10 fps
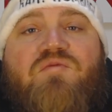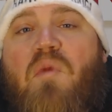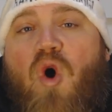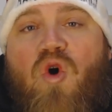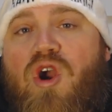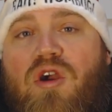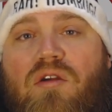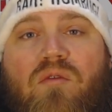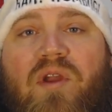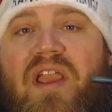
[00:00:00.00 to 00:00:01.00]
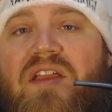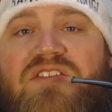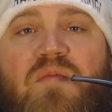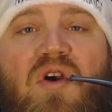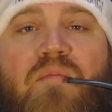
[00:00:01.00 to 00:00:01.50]
smoke
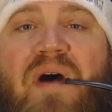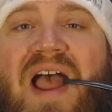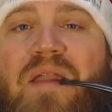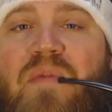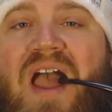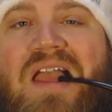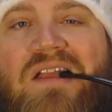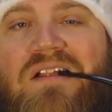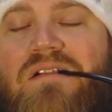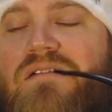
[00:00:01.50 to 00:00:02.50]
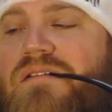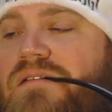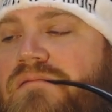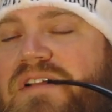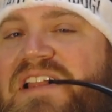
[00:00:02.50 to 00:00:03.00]
a
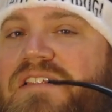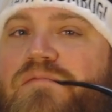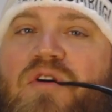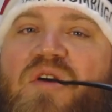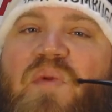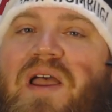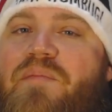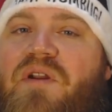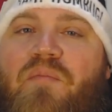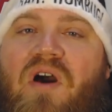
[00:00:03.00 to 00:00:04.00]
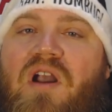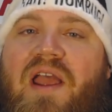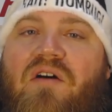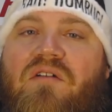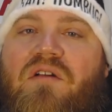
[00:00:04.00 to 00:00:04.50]
pipe in a bar
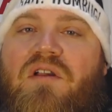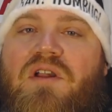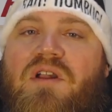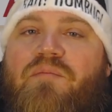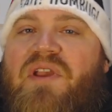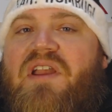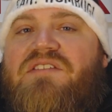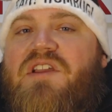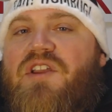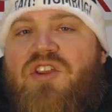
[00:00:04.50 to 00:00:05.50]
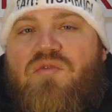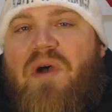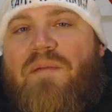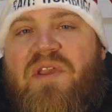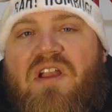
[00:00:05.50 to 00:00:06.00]
now because you
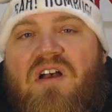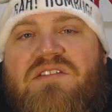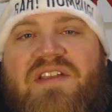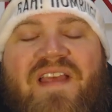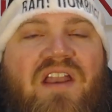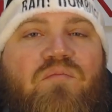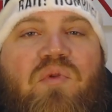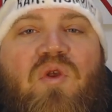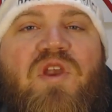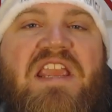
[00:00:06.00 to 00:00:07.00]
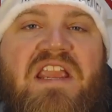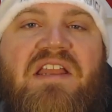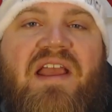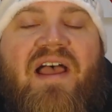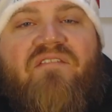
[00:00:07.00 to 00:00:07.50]
might be causing that employee
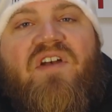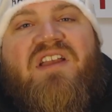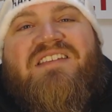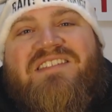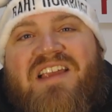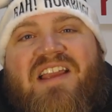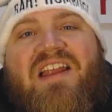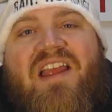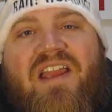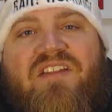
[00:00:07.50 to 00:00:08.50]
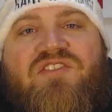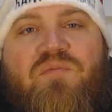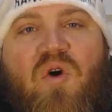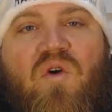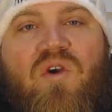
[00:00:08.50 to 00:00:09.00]
to have secondhand
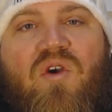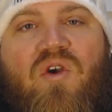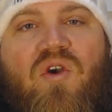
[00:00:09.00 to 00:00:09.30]
smoke.